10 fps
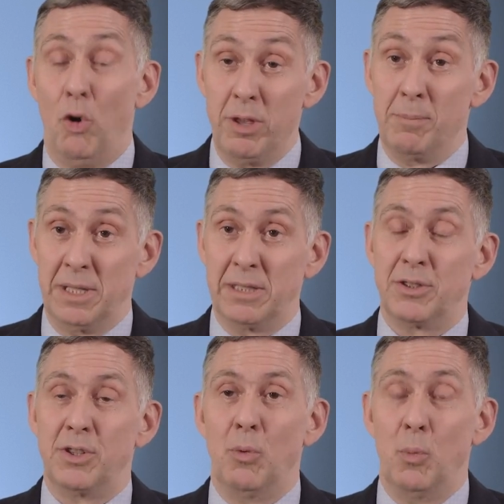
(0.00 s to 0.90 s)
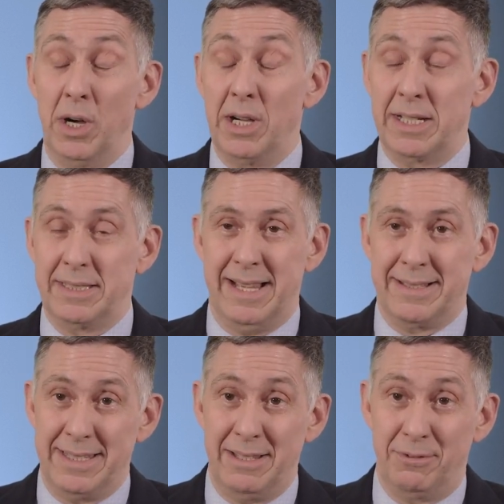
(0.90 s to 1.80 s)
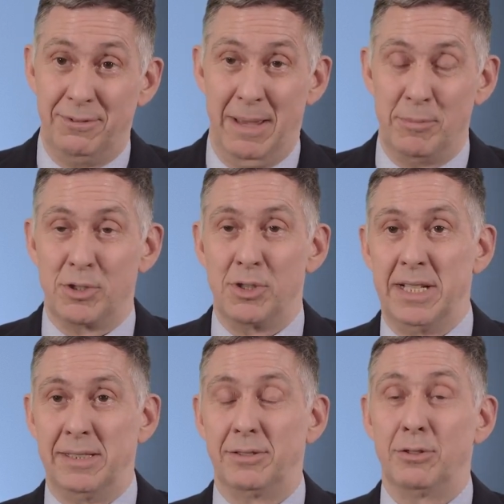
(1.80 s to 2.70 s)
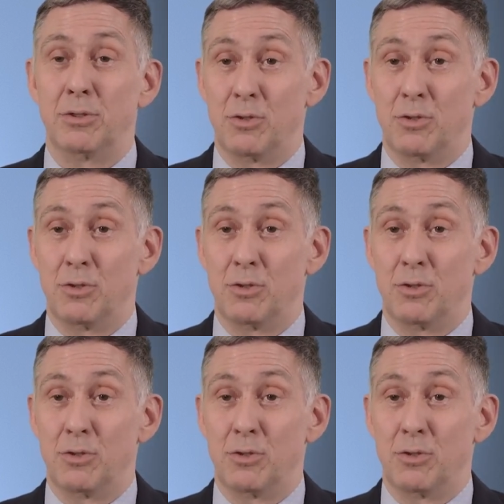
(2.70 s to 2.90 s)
ointments that work as anti-inflammatories,